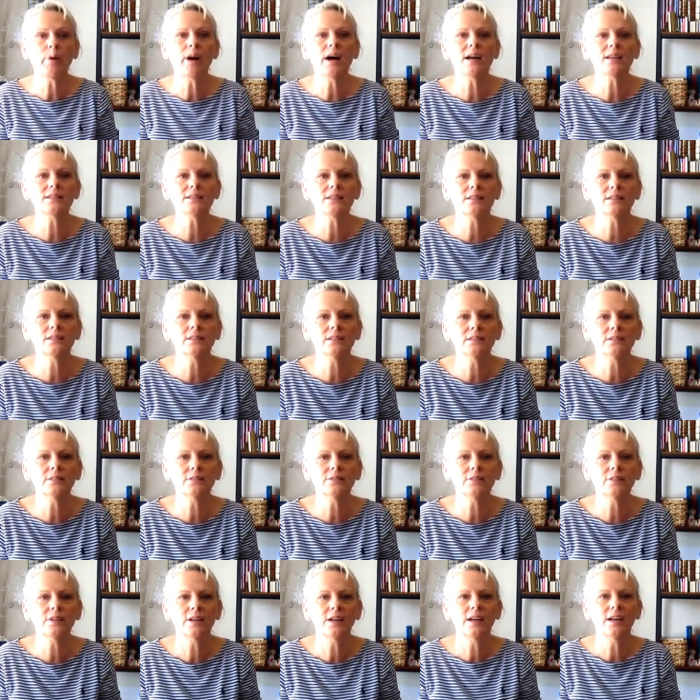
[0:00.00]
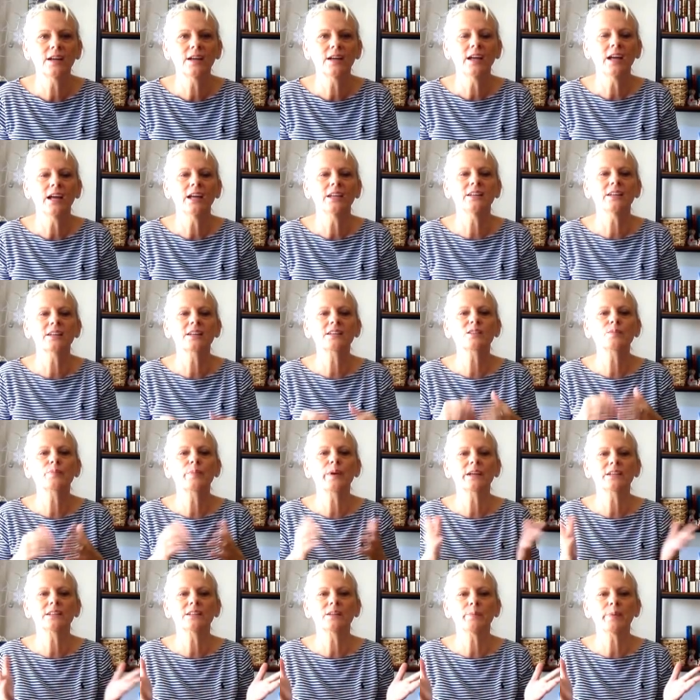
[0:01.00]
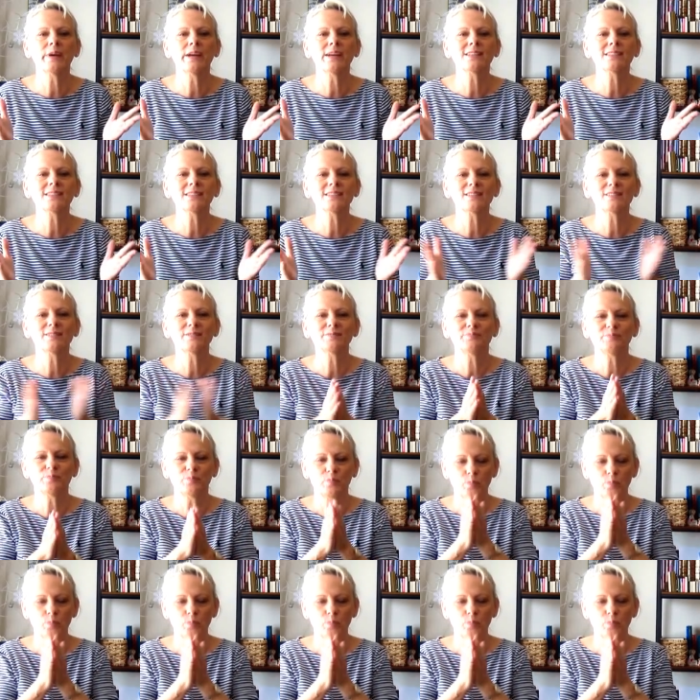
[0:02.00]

positive. And expect the best.